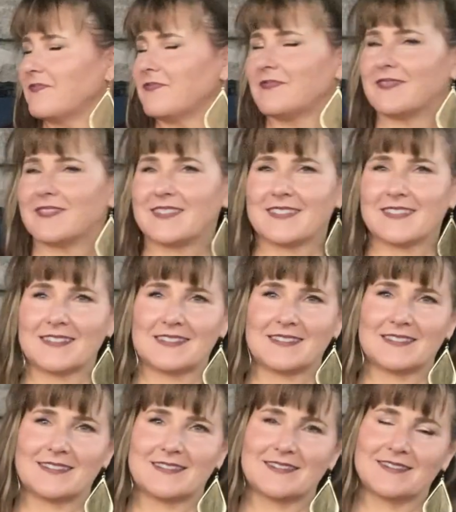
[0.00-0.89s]

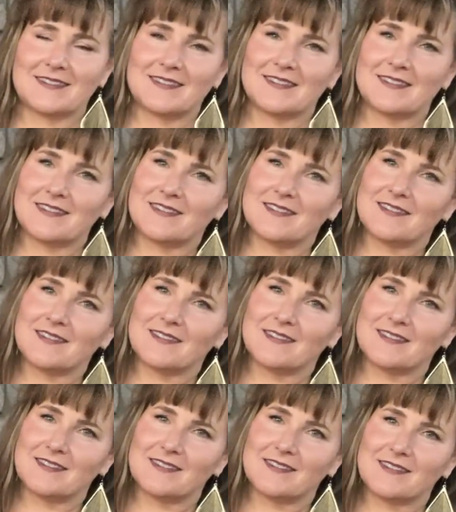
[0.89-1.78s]

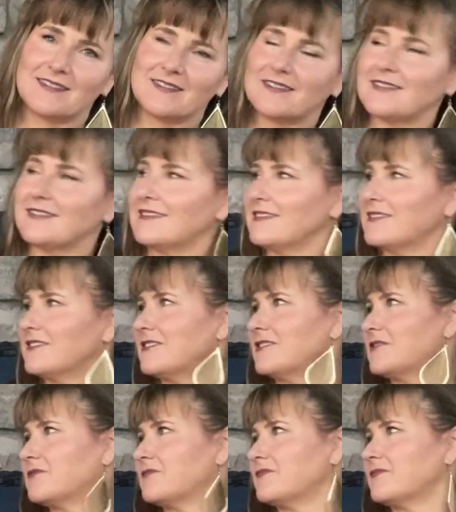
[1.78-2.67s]

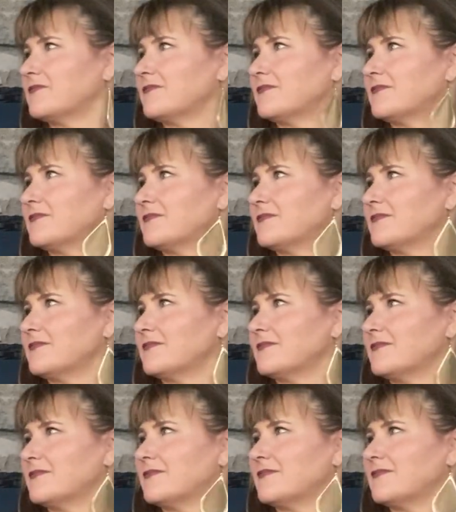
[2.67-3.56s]

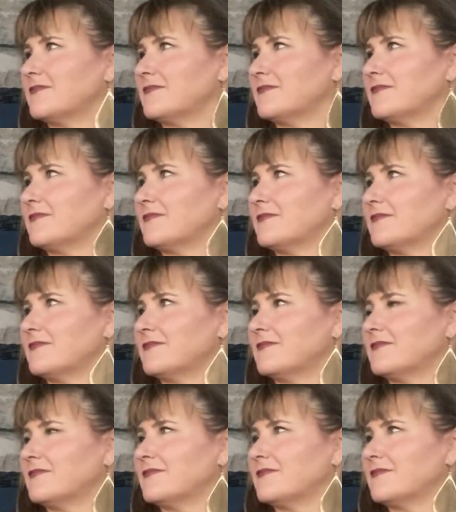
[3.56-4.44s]

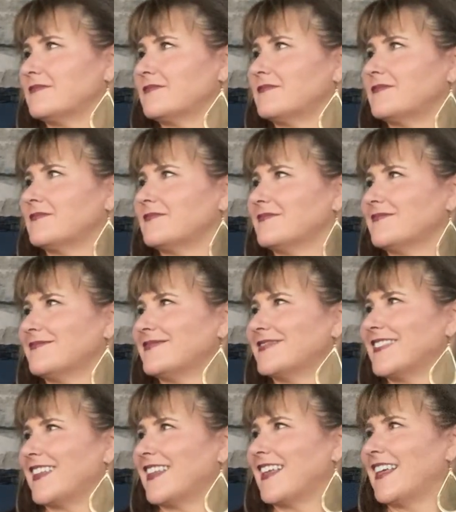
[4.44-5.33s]

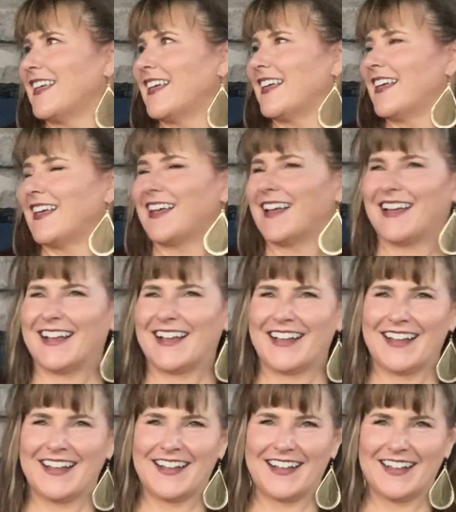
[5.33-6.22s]

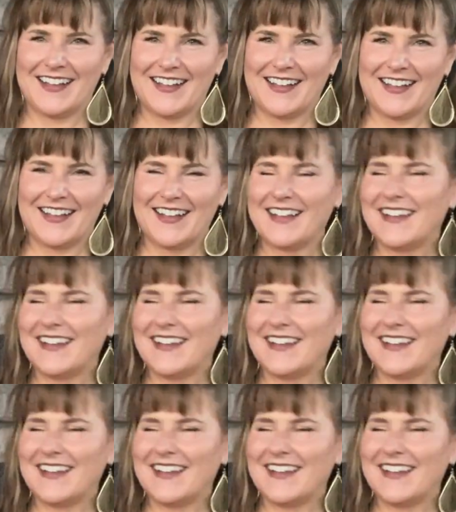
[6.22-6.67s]
No words are spoken by the person on screen.